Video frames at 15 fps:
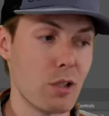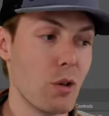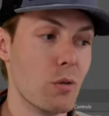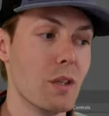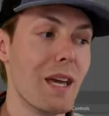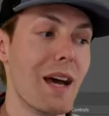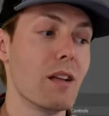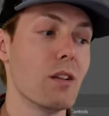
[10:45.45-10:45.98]
So
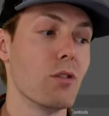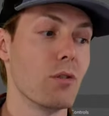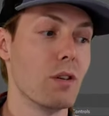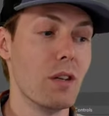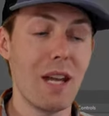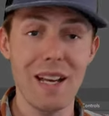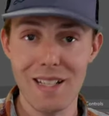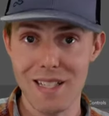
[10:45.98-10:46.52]
yet your
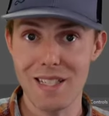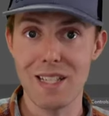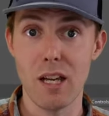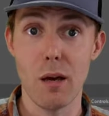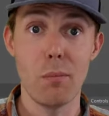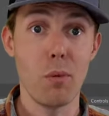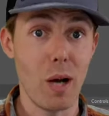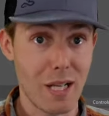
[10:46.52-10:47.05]
next
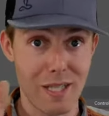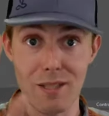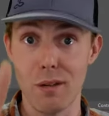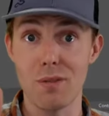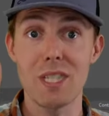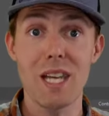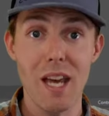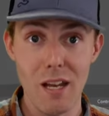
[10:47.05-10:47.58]
tip, I still
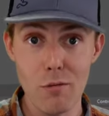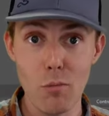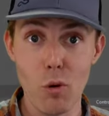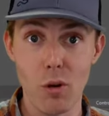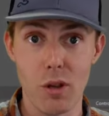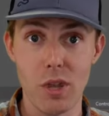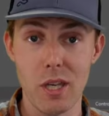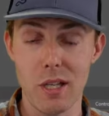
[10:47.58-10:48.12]
have 10
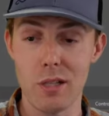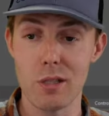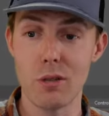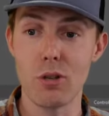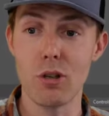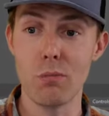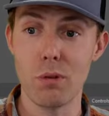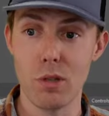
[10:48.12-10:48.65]
more things you
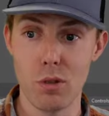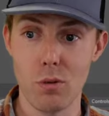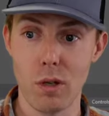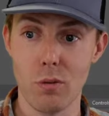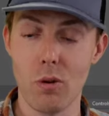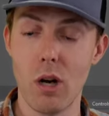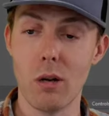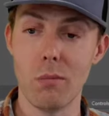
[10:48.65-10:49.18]
could be
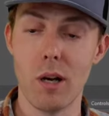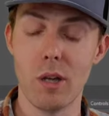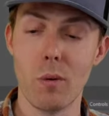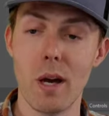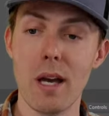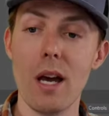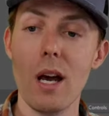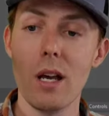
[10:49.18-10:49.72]
doing wrong, by the
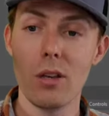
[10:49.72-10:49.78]
way.